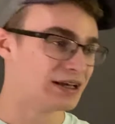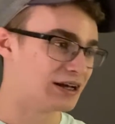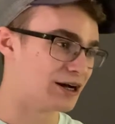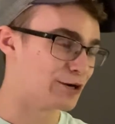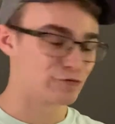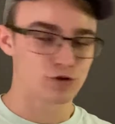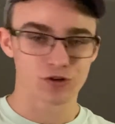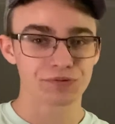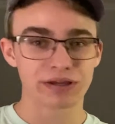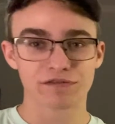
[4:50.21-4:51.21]
Of
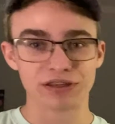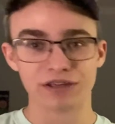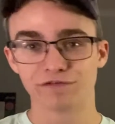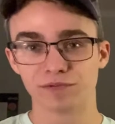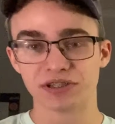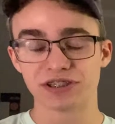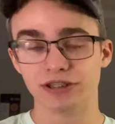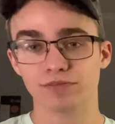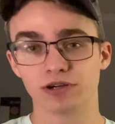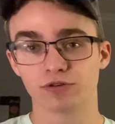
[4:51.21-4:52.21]
course, we have the infamous
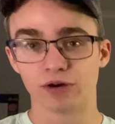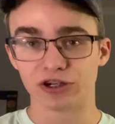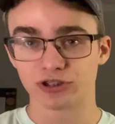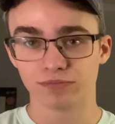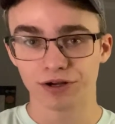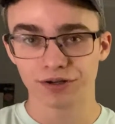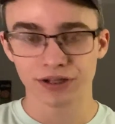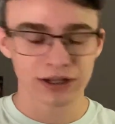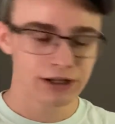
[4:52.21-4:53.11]
emo question mark.